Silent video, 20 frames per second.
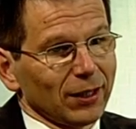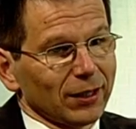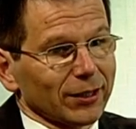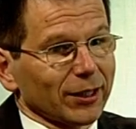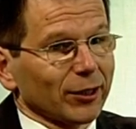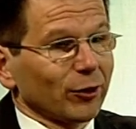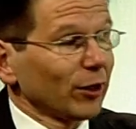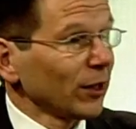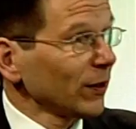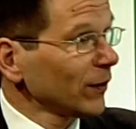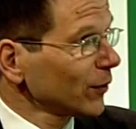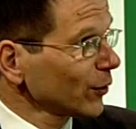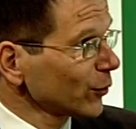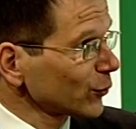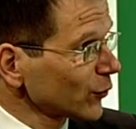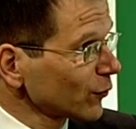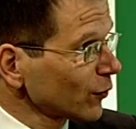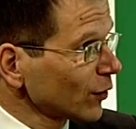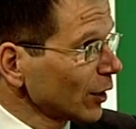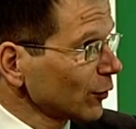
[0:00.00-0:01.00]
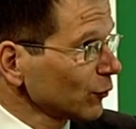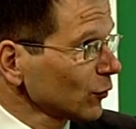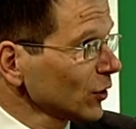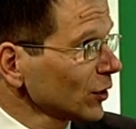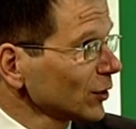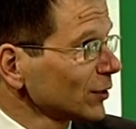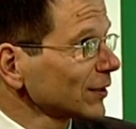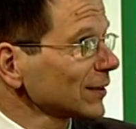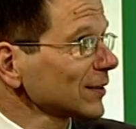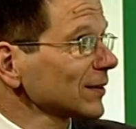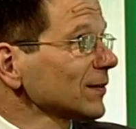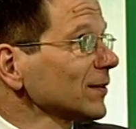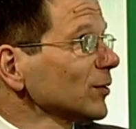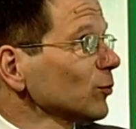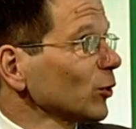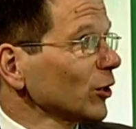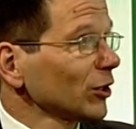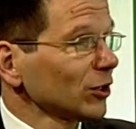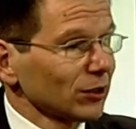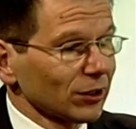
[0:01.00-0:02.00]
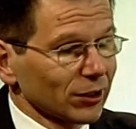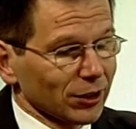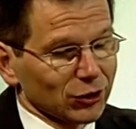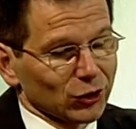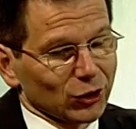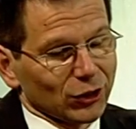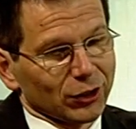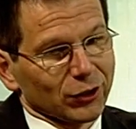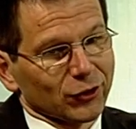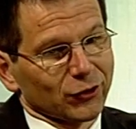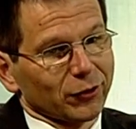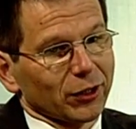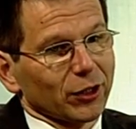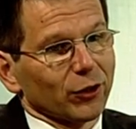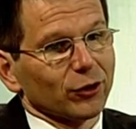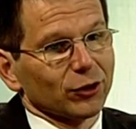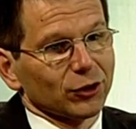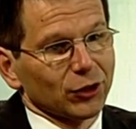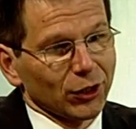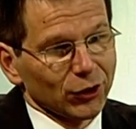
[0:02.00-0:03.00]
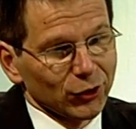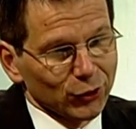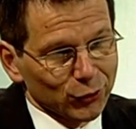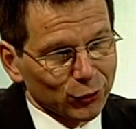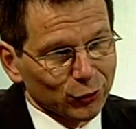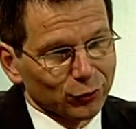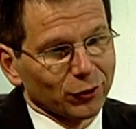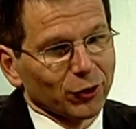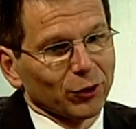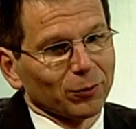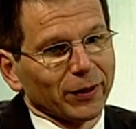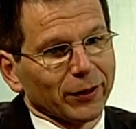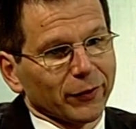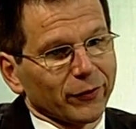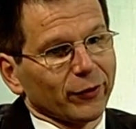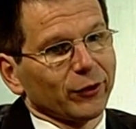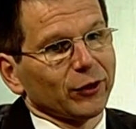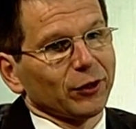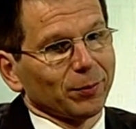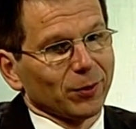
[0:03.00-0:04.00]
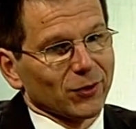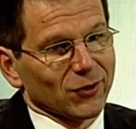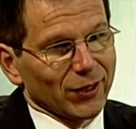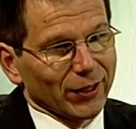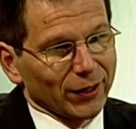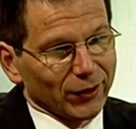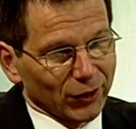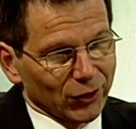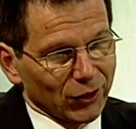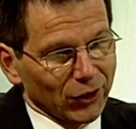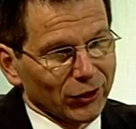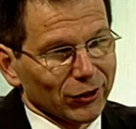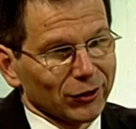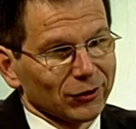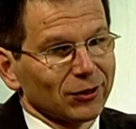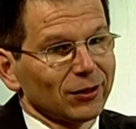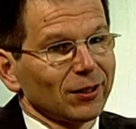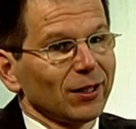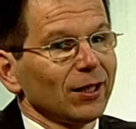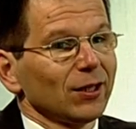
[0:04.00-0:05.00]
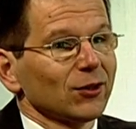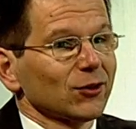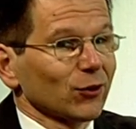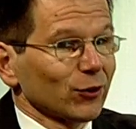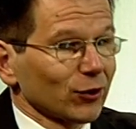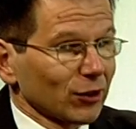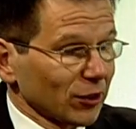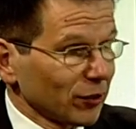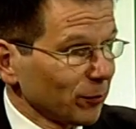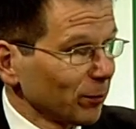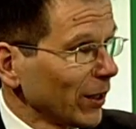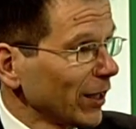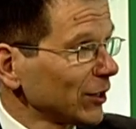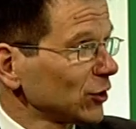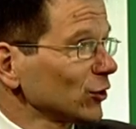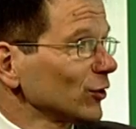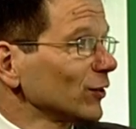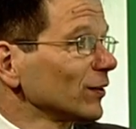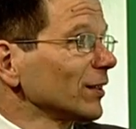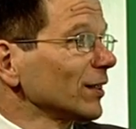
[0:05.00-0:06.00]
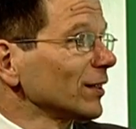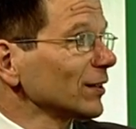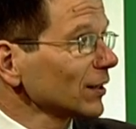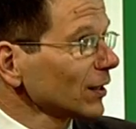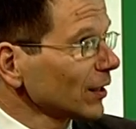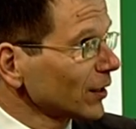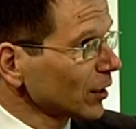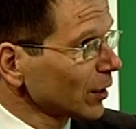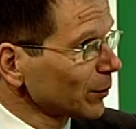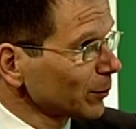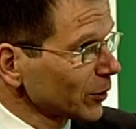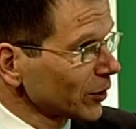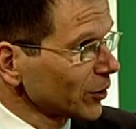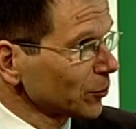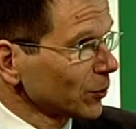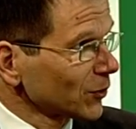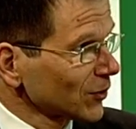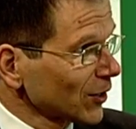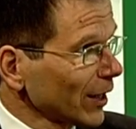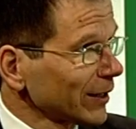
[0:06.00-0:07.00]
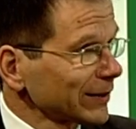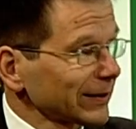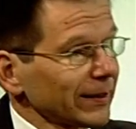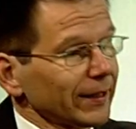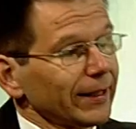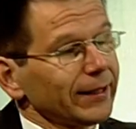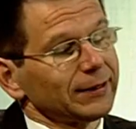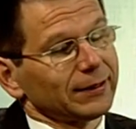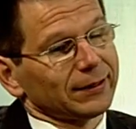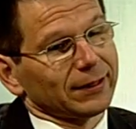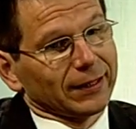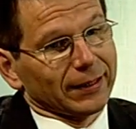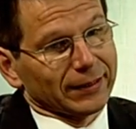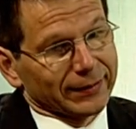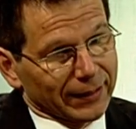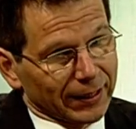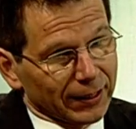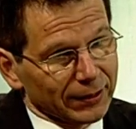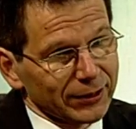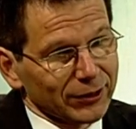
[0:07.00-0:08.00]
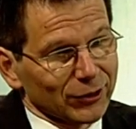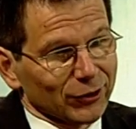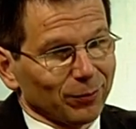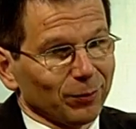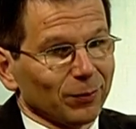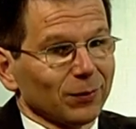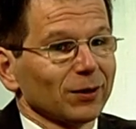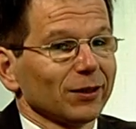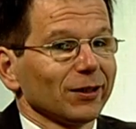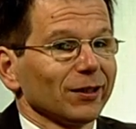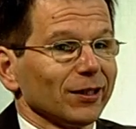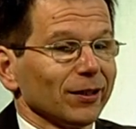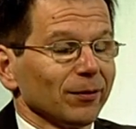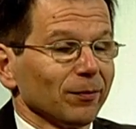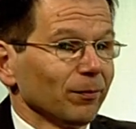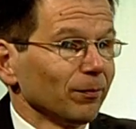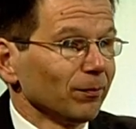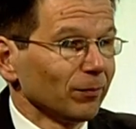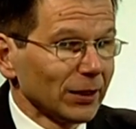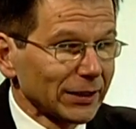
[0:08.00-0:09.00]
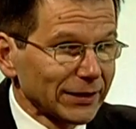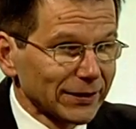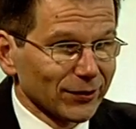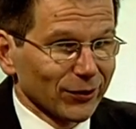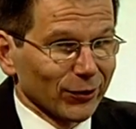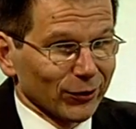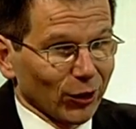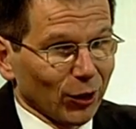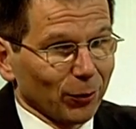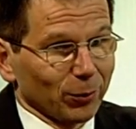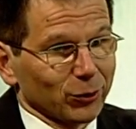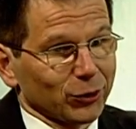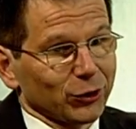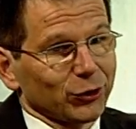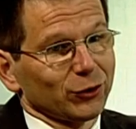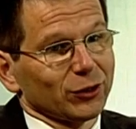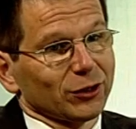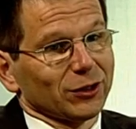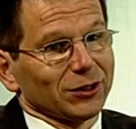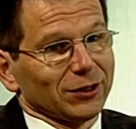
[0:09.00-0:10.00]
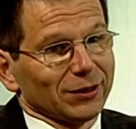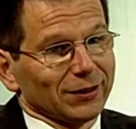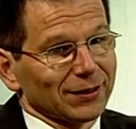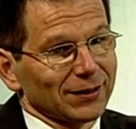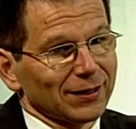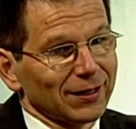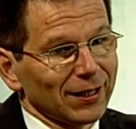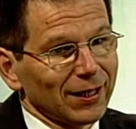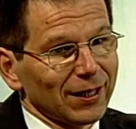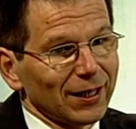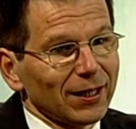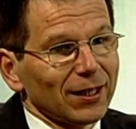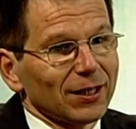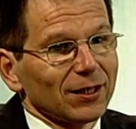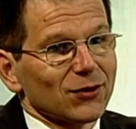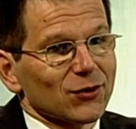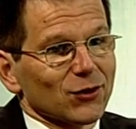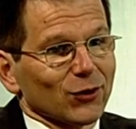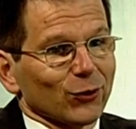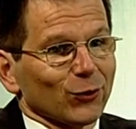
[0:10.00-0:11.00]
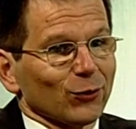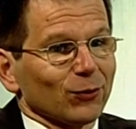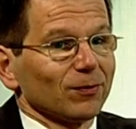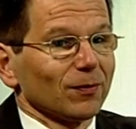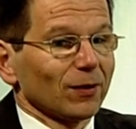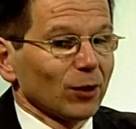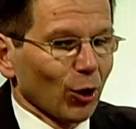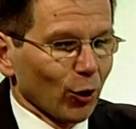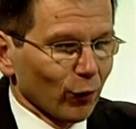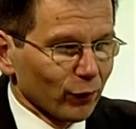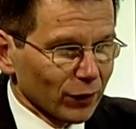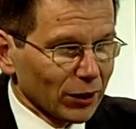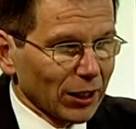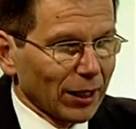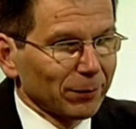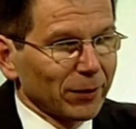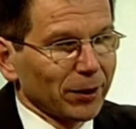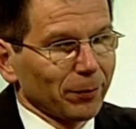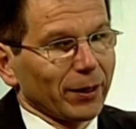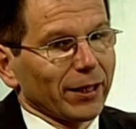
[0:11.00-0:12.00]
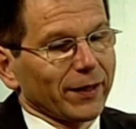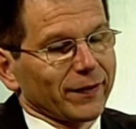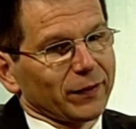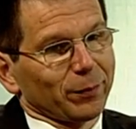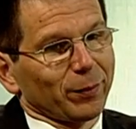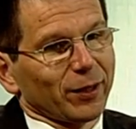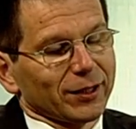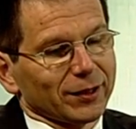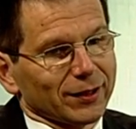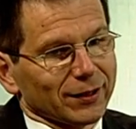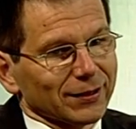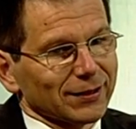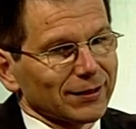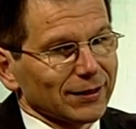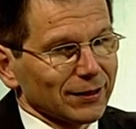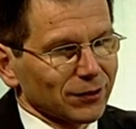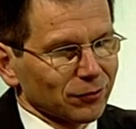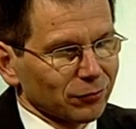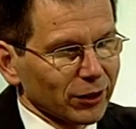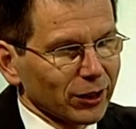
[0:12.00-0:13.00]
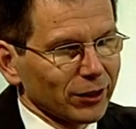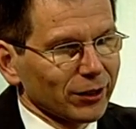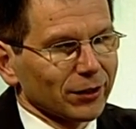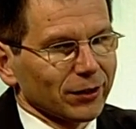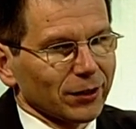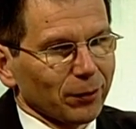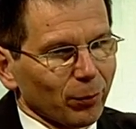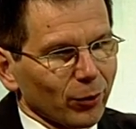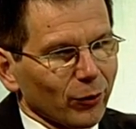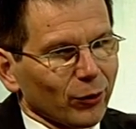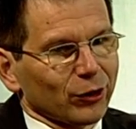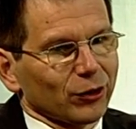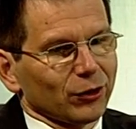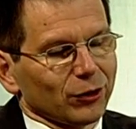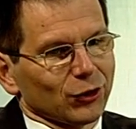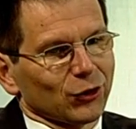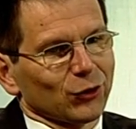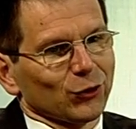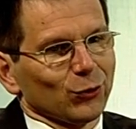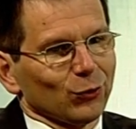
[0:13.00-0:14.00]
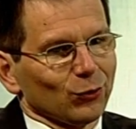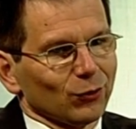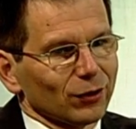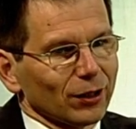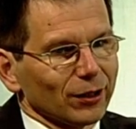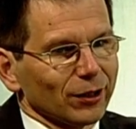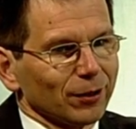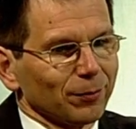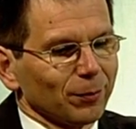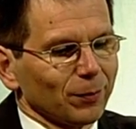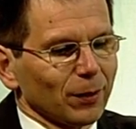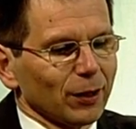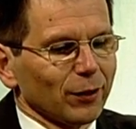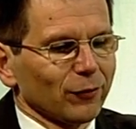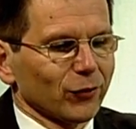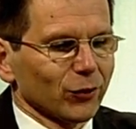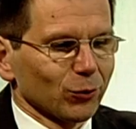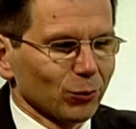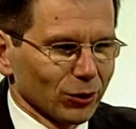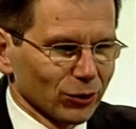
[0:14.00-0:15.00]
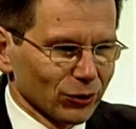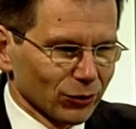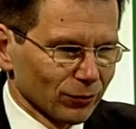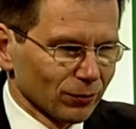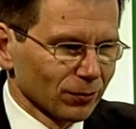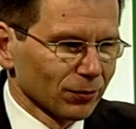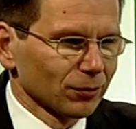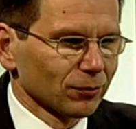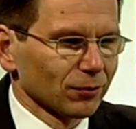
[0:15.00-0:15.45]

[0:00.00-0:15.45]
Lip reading: Now, in those 5 years, the wind energy industry continued to grow by 30% a year. Mm-hmm. So you can imagine that a company that was as late as Alstom missed on opportunities. So overcoming path dependence is really an important issue if you want to